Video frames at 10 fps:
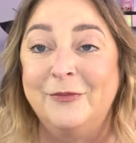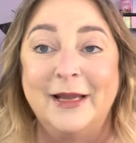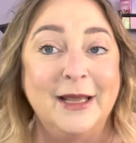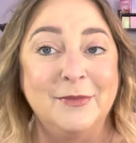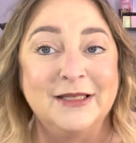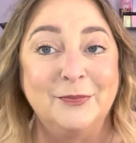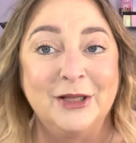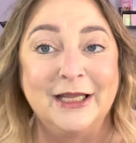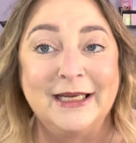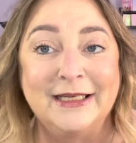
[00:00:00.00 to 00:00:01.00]
My name is
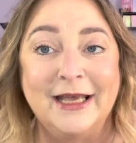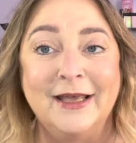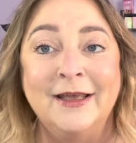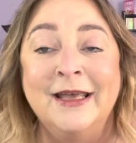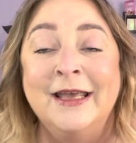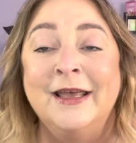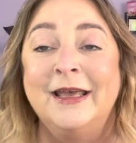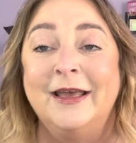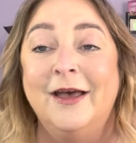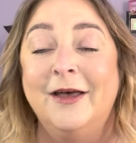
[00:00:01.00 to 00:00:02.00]
Belinda.
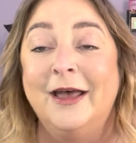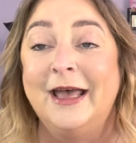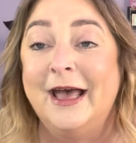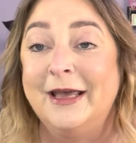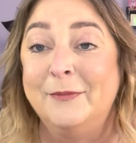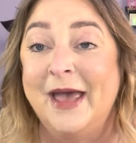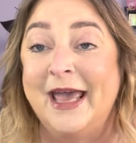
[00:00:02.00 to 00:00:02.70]
I'm